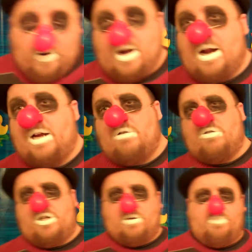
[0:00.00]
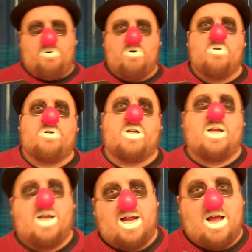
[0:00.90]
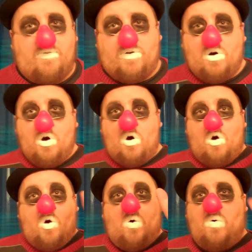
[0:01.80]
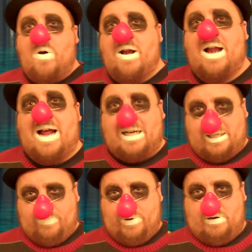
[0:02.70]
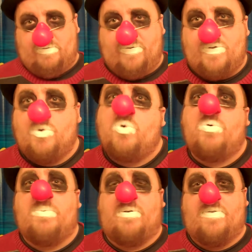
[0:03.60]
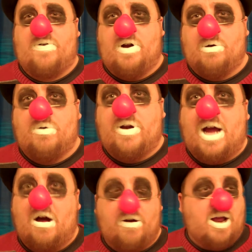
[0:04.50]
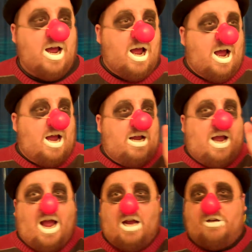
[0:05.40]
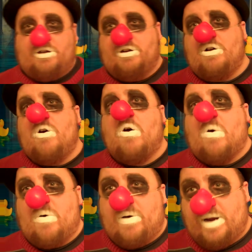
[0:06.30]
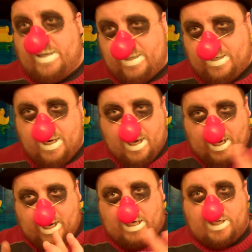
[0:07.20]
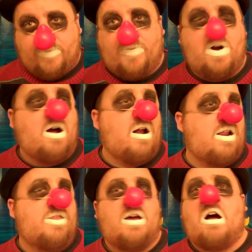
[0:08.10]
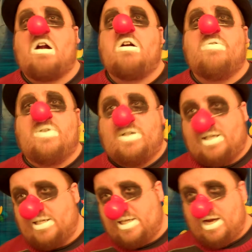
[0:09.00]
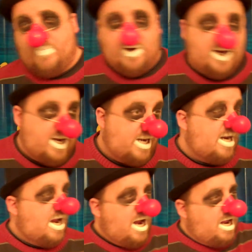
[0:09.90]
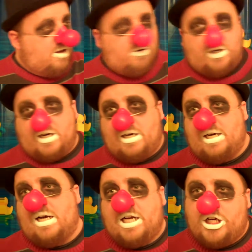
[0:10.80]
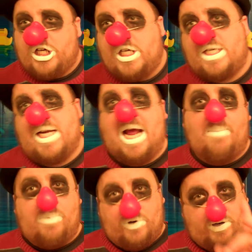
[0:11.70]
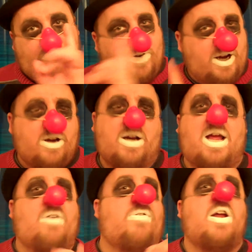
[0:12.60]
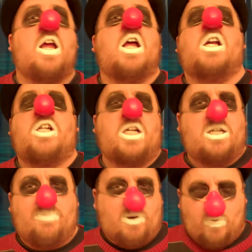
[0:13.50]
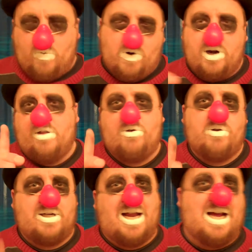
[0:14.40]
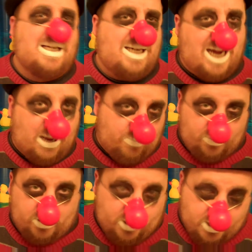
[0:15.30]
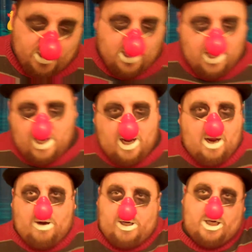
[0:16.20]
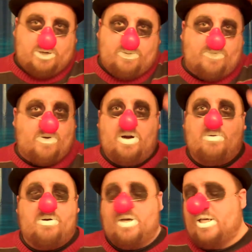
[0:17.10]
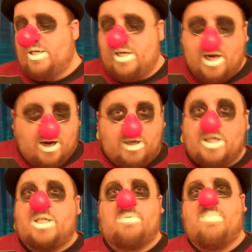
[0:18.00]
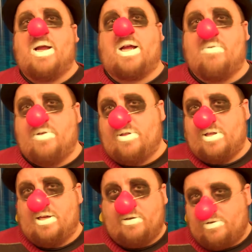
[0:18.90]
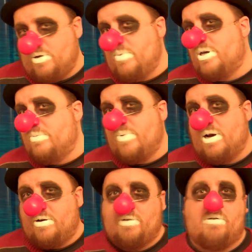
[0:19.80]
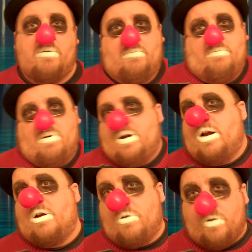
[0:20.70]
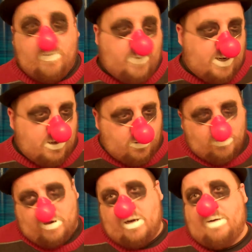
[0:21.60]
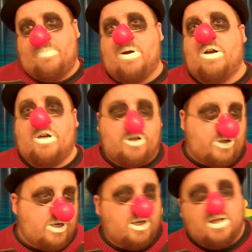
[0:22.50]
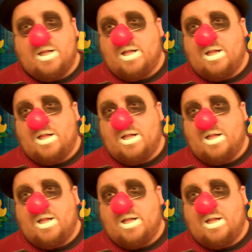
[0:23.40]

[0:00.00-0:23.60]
Well, I don't suppose I can have one last bit of food before I go down. As you know, it's it's fall and the harvest is coming in. And those are delicious apples. If I could have just but one of those last apples, just before it would just just make everything so much better when I go to be eternally punished.